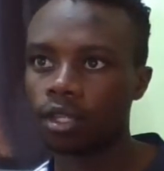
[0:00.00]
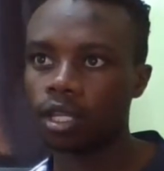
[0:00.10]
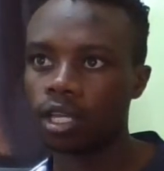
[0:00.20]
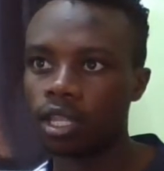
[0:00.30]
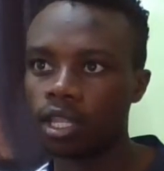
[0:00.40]

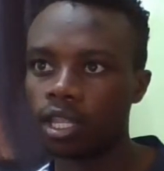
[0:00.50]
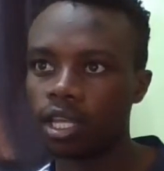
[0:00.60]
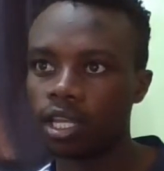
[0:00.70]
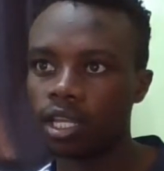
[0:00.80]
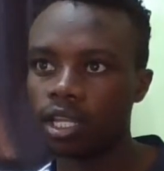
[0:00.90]
and
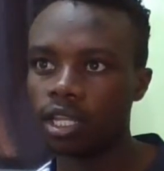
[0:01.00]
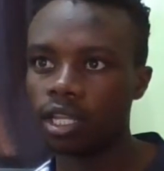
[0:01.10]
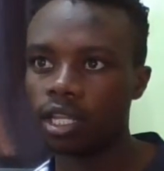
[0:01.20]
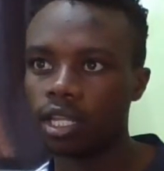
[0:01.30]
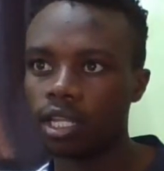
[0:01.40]
then
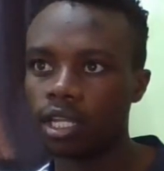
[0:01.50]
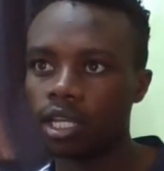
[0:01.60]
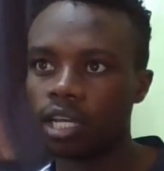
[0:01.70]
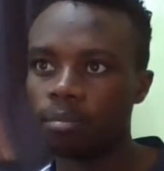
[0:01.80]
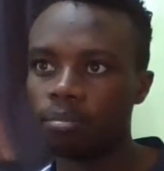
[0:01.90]

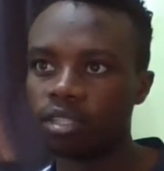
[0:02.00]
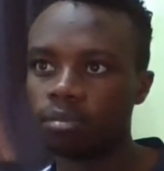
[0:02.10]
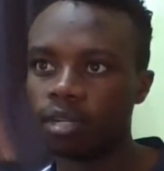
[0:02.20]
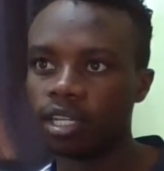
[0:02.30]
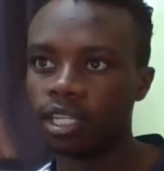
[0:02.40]
I place
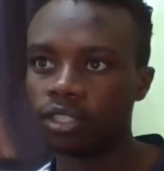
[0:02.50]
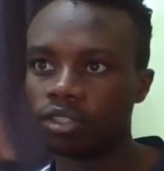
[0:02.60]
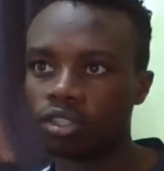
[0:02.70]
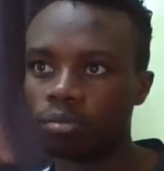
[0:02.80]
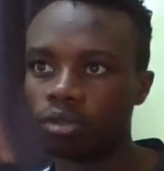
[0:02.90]
my
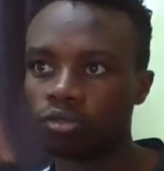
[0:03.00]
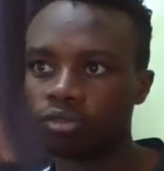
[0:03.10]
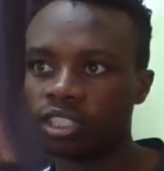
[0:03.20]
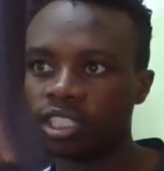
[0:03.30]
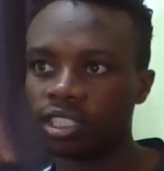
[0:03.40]
stop loss
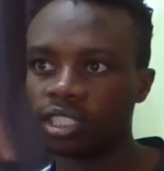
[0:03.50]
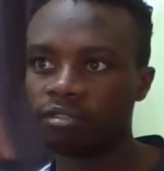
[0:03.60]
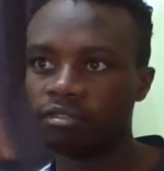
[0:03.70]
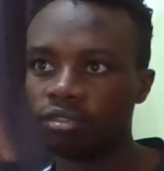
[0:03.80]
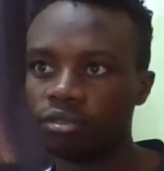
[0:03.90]
just a
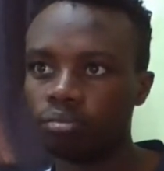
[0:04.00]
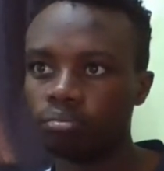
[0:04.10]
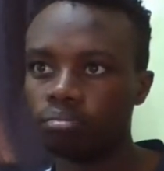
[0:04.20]
few